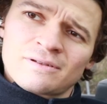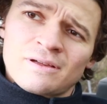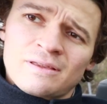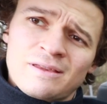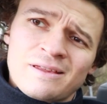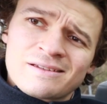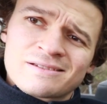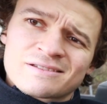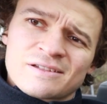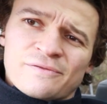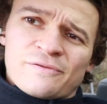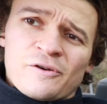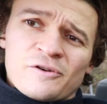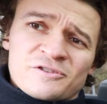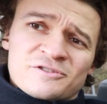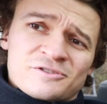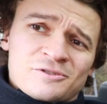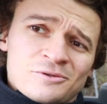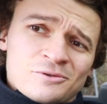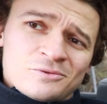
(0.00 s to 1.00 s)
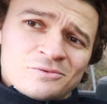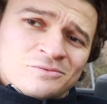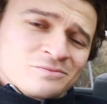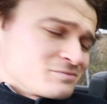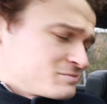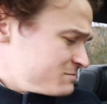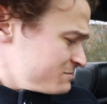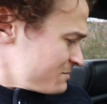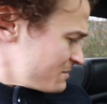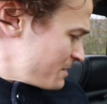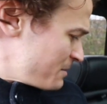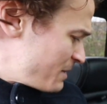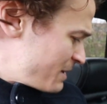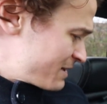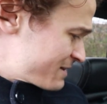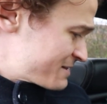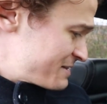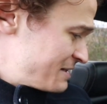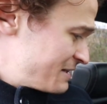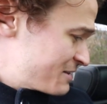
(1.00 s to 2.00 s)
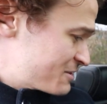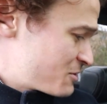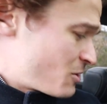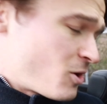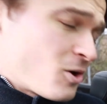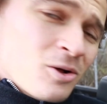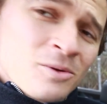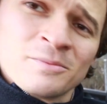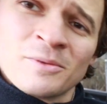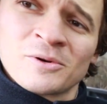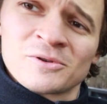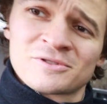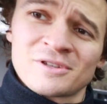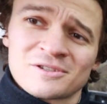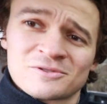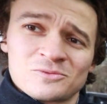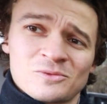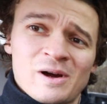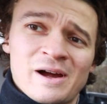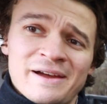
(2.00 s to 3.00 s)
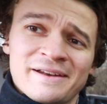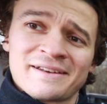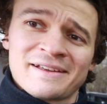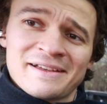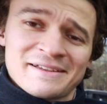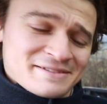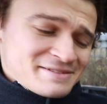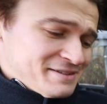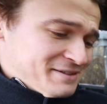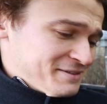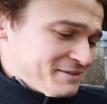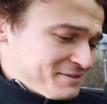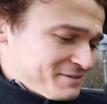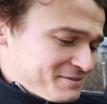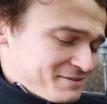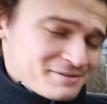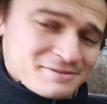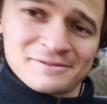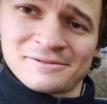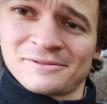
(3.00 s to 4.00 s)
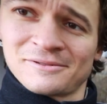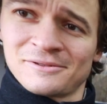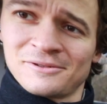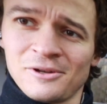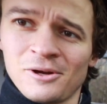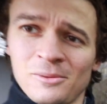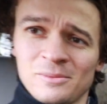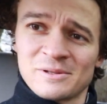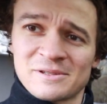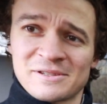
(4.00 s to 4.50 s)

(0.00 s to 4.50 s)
And this is the first two. The middle seat is almost as wide as the normal